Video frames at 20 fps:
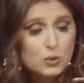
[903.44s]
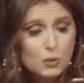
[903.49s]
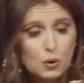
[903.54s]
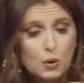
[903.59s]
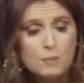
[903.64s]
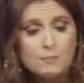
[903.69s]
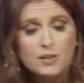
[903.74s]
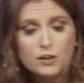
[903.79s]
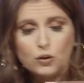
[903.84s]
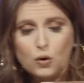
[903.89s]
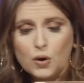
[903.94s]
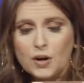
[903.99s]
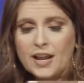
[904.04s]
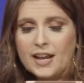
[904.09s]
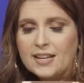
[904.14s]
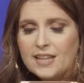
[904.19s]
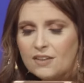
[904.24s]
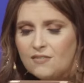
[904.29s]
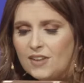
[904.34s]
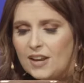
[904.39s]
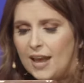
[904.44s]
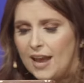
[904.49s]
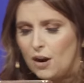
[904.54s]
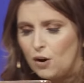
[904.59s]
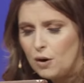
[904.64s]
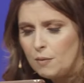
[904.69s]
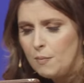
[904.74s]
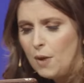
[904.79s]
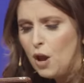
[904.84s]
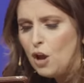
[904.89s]
through him the Lord had given
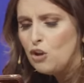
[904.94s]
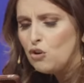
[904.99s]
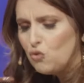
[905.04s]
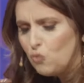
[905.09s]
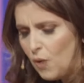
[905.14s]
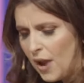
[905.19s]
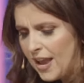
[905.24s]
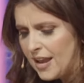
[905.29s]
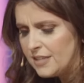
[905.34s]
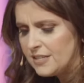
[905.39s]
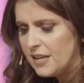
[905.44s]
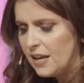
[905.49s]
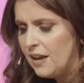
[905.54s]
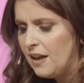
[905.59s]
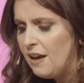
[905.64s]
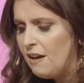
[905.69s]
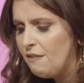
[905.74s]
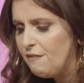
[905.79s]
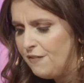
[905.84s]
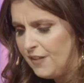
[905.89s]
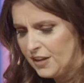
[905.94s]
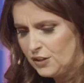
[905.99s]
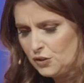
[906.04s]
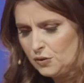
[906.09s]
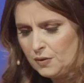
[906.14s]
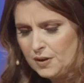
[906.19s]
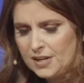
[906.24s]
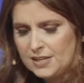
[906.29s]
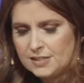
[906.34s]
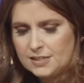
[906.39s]
Aram great
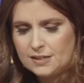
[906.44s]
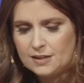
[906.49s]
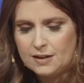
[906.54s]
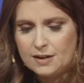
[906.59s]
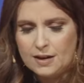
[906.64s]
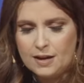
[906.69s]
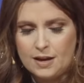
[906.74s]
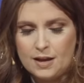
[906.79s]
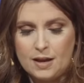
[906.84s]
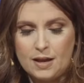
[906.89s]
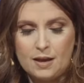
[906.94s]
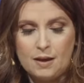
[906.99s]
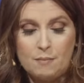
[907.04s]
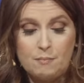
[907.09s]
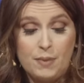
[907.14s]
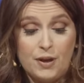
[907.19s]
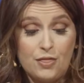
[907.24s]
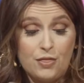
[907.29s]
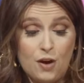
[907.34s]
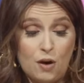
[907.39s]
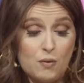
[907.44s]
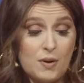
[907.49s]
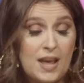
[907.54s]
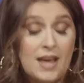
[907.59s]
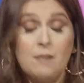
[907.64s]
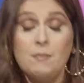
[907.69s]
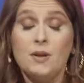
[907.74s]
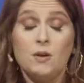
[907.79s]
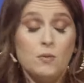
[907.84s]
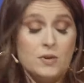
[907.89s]
victories. But though
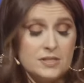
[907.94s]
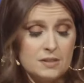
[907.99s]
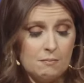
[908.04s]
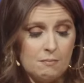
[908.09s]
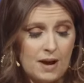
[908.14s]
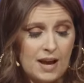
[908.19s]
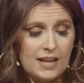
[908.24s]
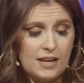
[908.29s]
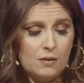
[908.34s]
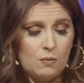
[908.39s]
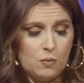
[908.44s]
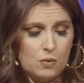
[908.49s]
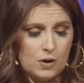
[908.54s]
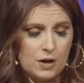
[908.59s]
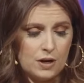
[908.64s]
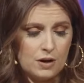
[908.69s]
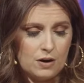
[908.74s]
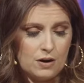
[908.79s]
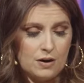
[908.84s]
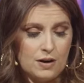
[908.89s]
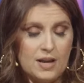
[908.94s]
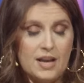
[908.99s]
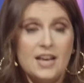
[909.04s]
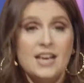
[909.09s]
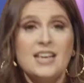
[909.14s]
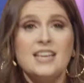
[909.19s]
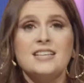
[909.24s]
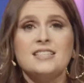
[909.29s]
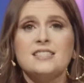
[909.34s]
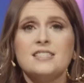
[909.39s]
Naaman was a mighty warrior,
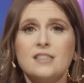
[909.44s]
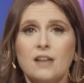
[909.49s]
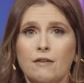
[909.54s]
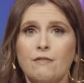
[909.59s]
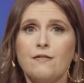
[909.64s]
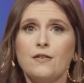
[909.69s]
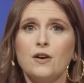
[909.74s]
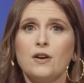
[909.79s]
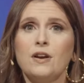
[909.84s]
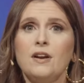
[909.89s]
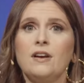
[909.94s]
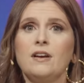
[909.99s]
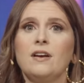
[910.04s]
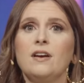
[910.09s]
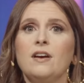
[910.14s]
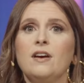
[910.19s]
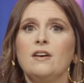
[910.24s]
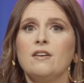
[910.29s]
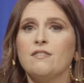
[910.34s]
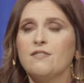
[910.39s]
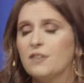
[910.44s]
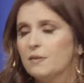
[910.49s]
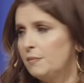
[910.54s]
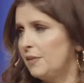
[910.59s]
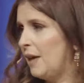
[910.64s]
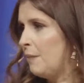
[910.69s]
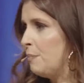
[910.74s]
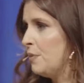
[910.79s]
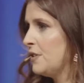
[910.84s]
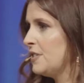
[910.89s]
he suffered from
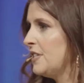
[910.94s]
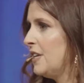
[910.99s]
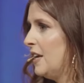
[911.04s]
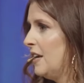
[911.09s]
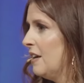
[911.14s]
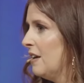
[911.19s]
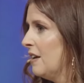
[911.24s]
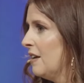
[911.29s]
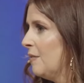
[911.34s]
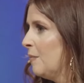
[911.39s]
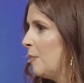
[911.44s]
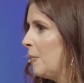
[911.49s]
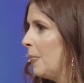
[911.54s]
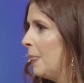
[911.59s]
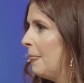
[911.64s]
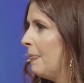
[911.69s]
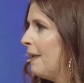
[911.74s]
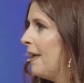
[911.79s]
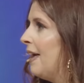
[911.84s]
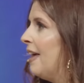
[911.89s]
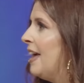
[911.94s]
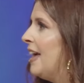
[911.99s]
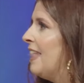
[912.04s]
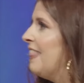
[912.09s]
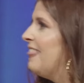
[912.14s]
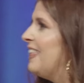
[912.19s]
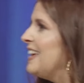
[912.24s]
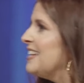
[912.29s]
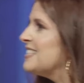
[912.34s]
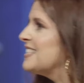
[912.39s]
leprosy.
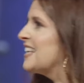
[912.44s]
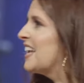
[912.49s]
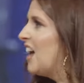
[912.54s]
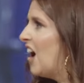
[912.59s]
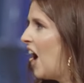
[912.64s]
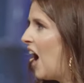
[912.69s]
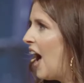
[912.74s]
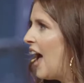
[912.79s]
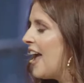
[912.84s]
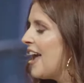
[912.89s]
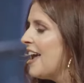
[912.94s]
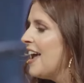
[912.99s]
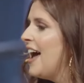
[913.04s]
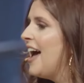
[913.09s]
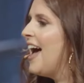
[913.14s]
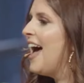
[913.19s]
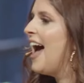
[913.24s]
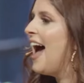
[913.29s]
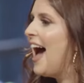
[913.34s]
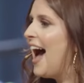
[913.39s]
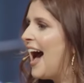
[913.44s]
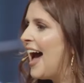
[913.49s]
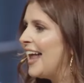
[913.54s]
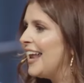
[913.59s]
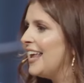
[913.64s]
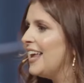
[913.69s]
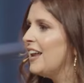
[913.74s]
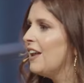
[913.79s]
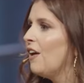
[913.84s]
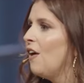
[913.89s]
This guy had
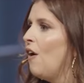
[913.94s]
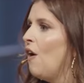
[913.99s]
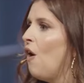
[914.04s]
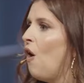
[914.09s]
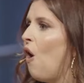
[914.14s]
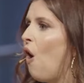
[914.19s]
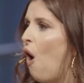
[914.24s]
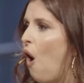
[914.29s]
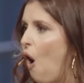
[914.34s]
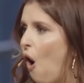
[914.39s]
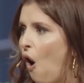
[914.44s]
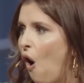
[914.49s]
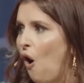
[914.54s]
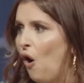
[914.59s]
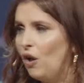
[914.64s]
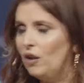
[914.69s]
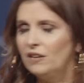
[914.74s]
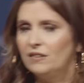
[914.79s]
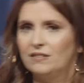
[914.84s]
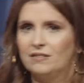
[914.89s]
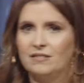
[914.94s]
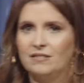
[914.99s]
it all.